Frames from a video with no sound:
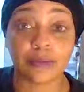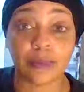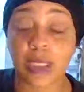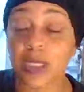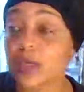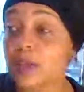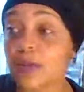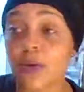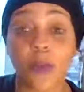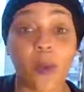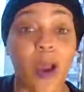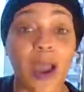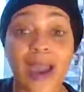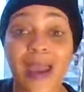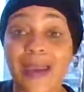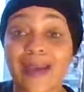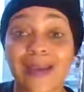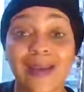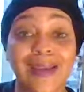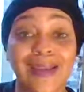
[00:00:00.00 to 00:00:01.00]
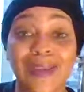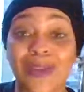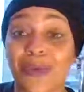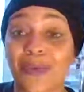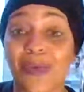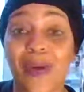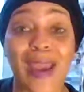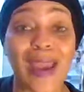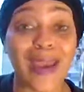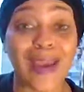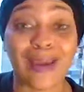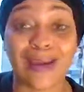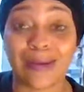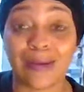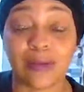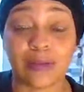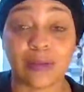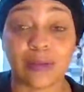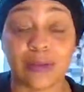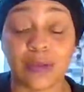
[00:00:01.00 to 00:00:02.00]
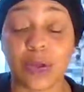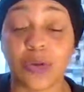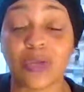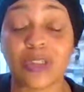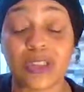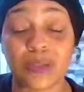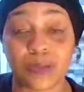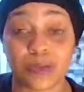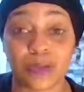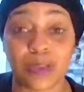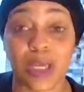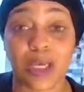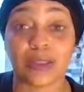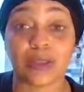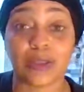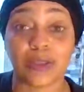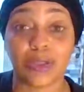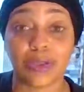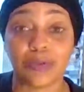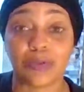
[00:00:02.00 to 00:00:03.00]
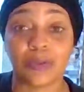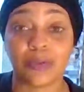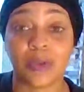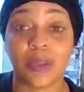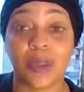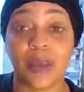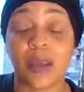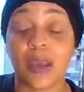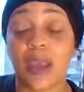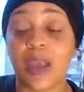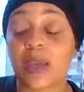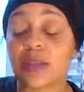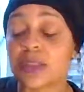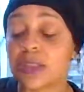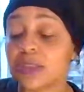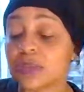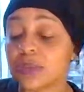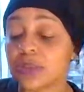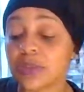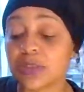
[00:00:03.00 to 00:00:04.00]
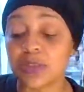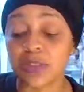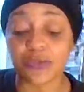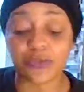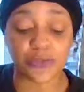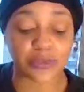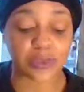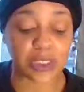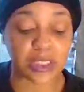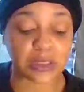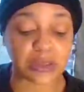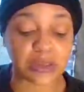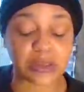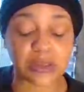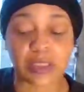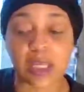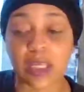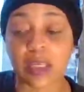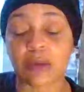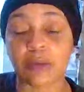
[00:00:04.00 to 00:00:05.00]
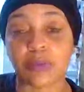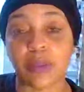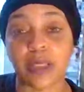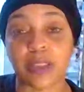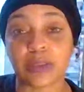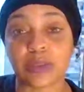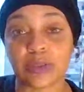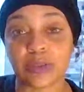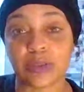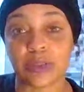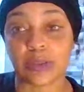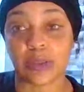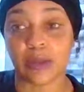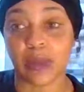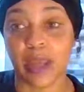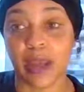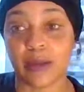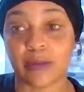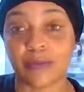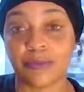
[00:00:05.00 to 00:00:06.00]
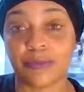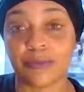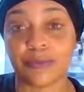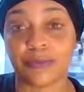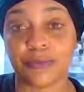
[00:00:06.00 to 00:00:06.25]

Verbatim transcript: Either way, either way, you know, he's protecting you. And these are the different things that's taking place into your life.